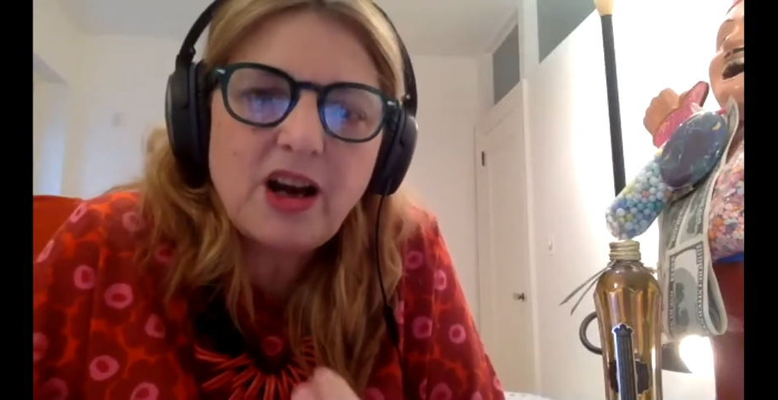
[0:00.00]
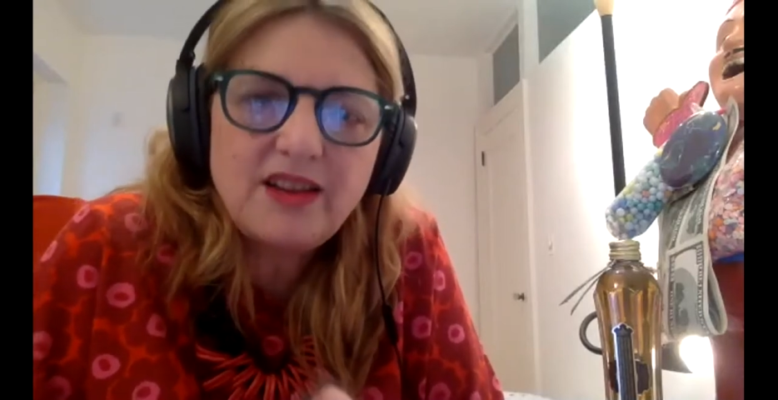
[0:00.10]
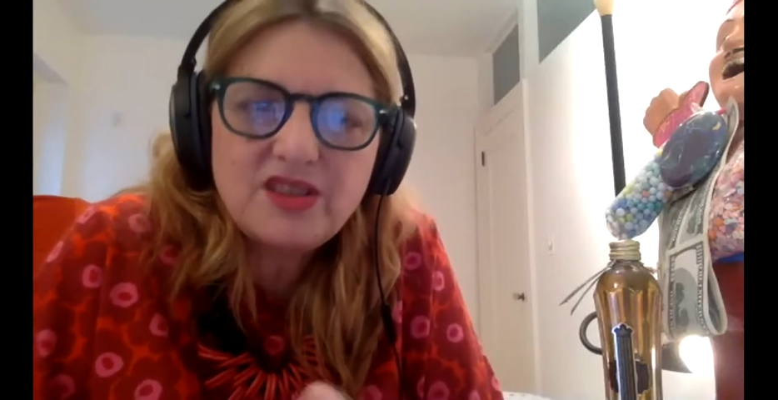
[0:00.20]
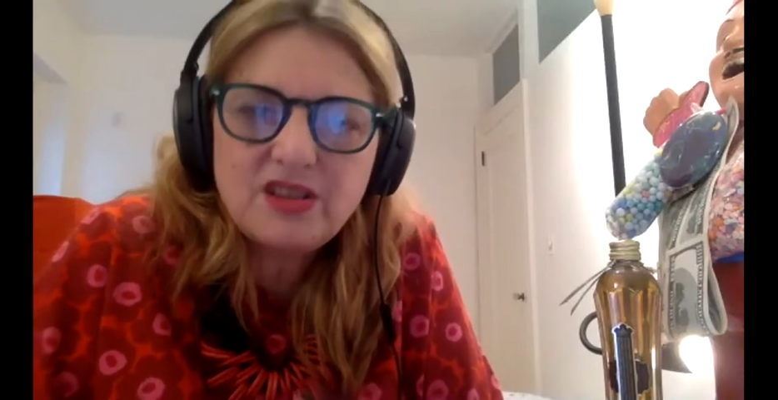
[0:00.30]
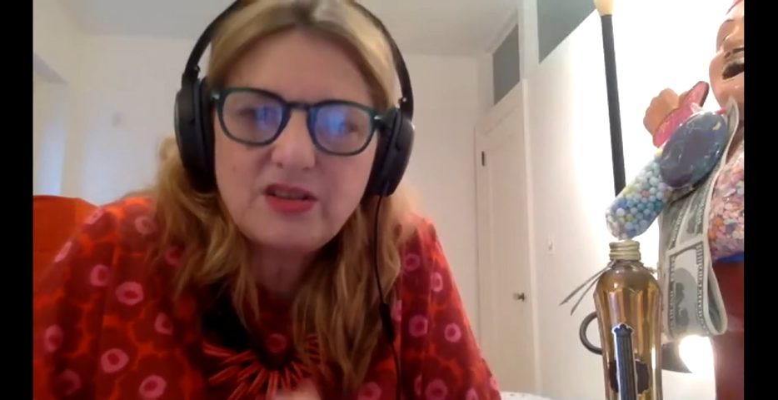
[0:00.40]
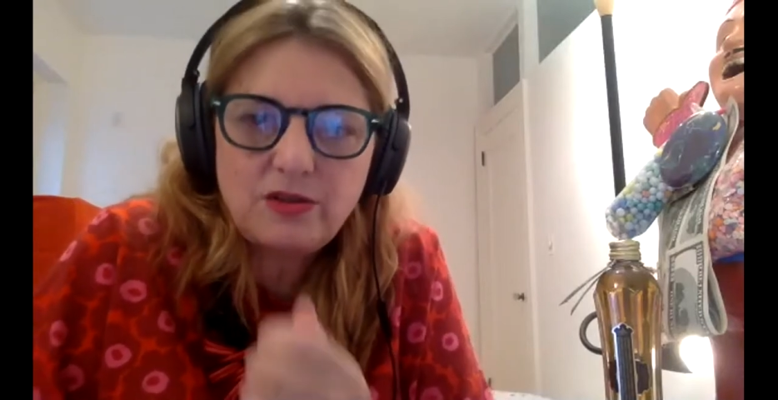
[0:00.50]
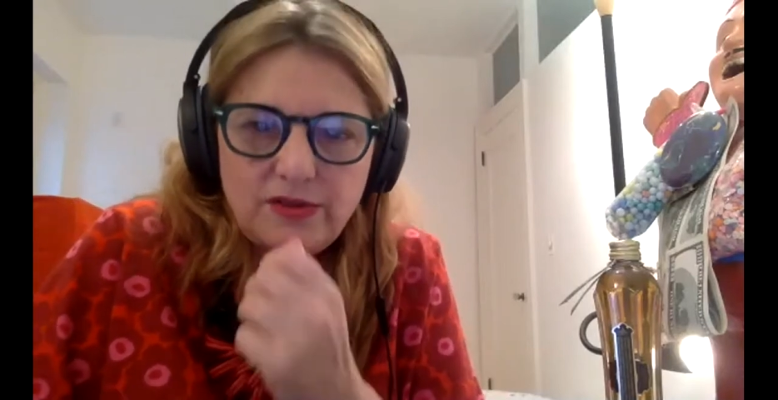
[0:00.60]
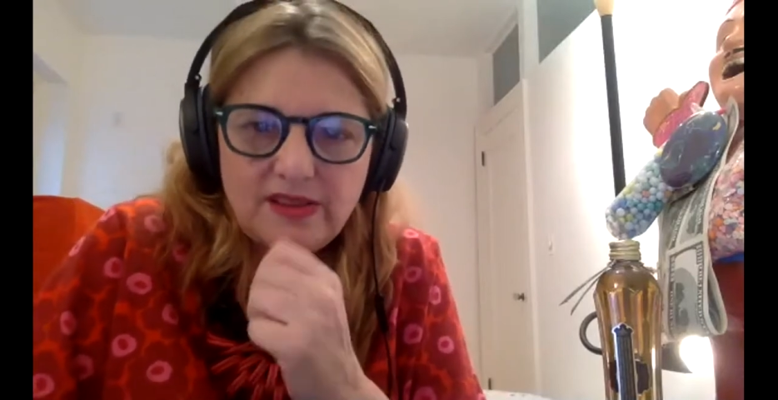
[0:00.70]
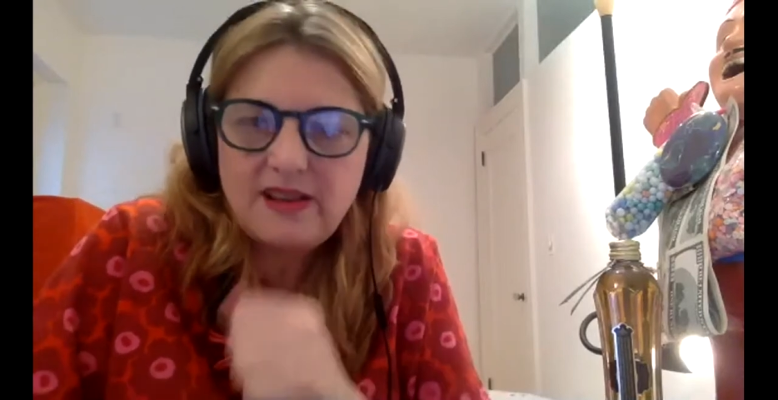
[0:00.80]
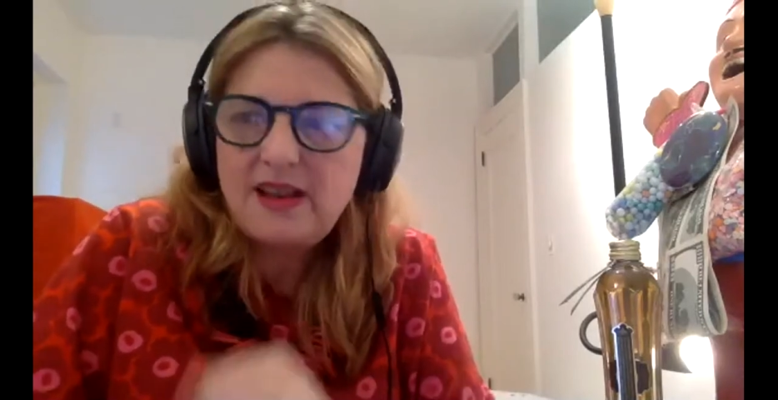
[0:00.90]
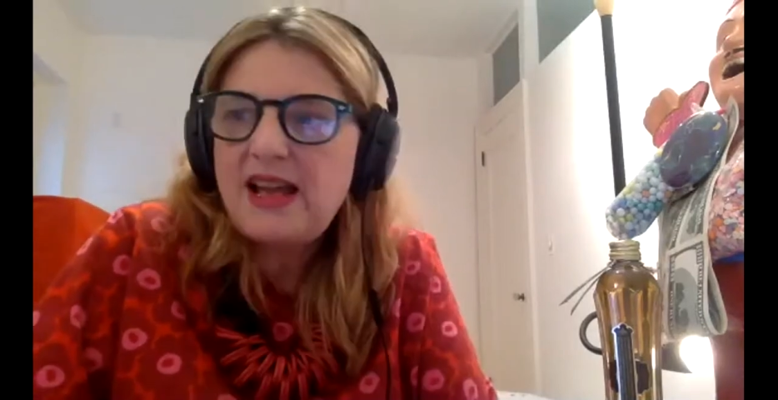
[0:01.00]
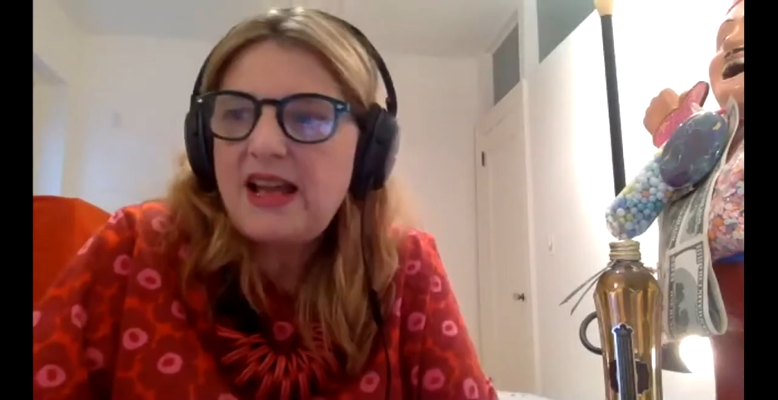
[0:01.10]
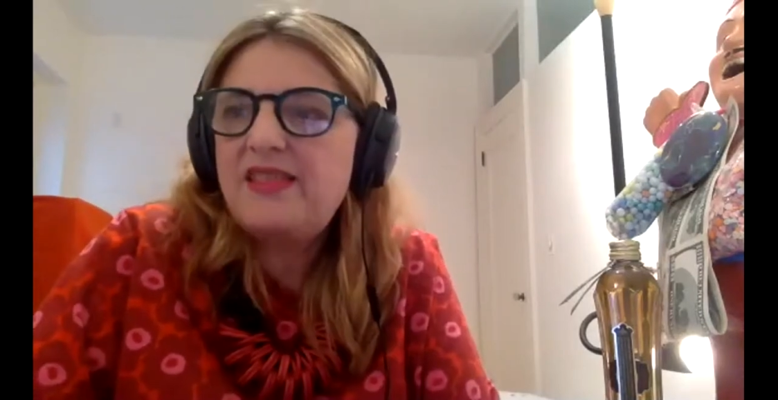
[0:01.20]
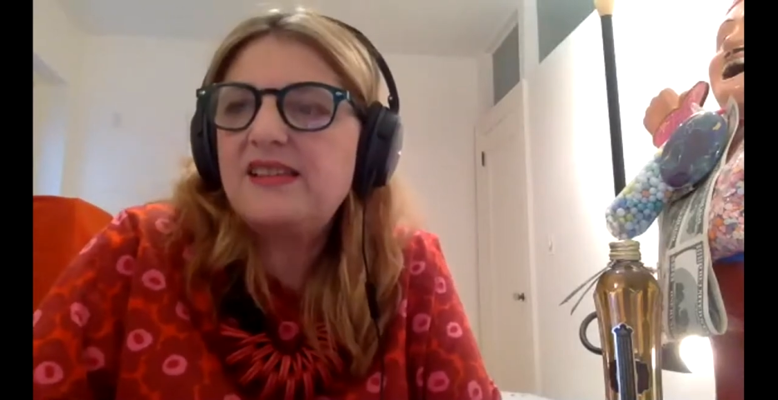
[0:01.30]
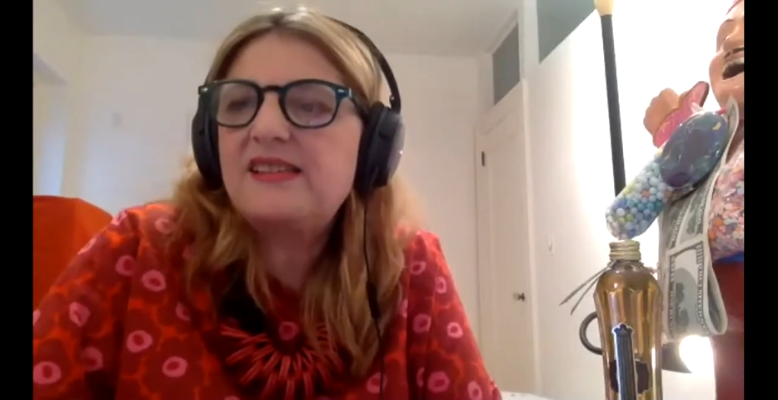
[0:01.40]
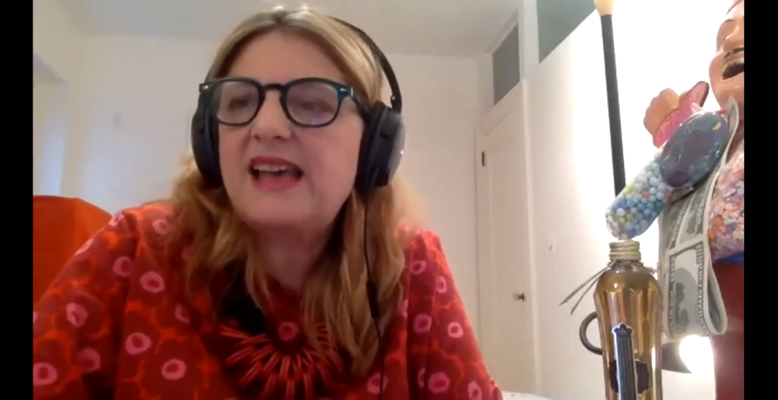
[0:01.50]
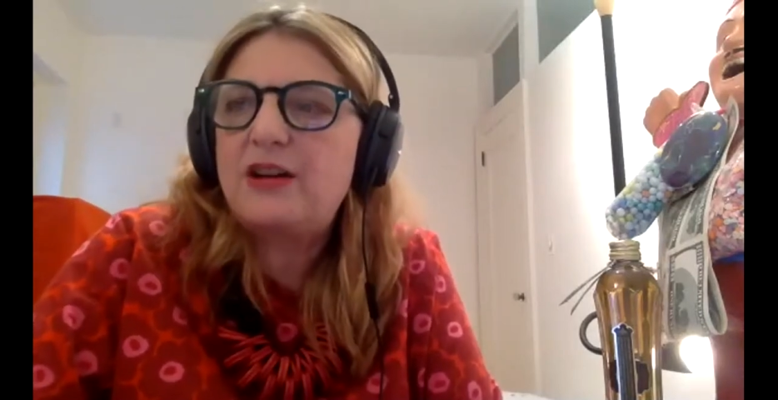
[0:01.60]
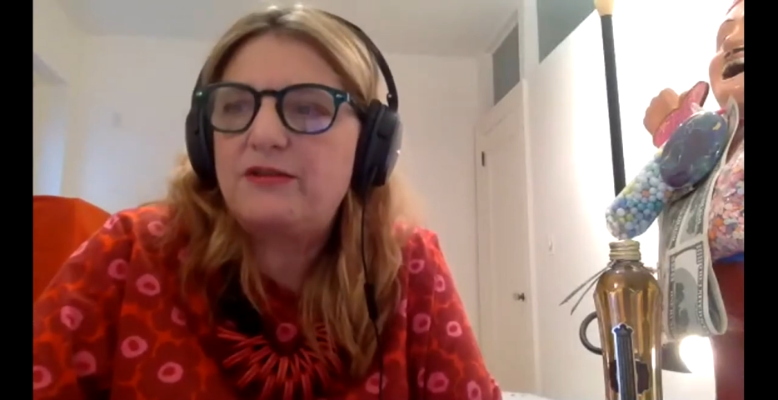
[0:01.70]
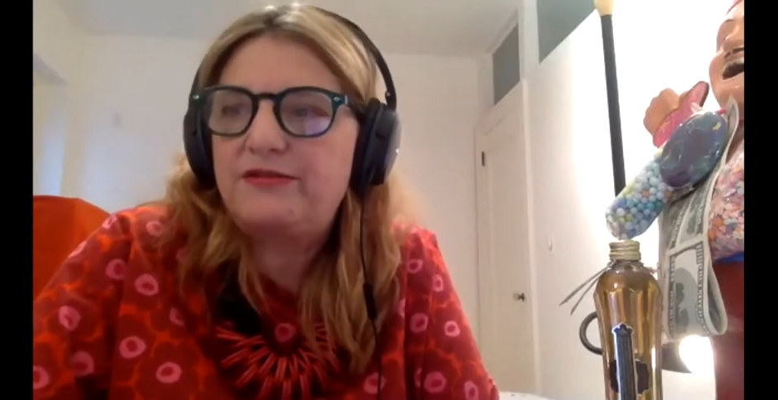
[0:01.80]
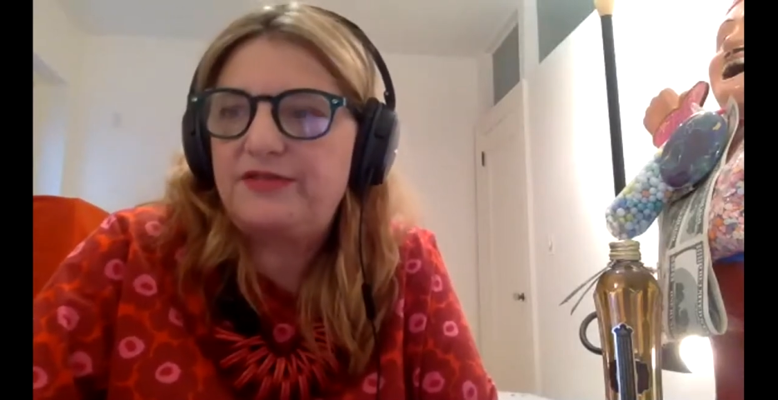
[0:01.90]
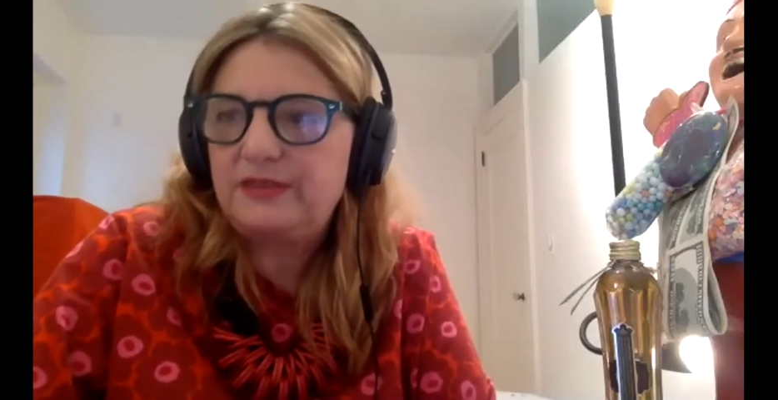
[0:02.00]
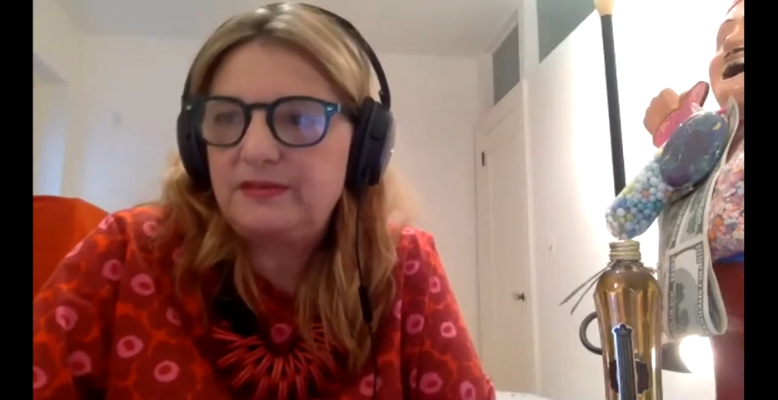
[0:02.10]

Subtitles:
constitutes the self.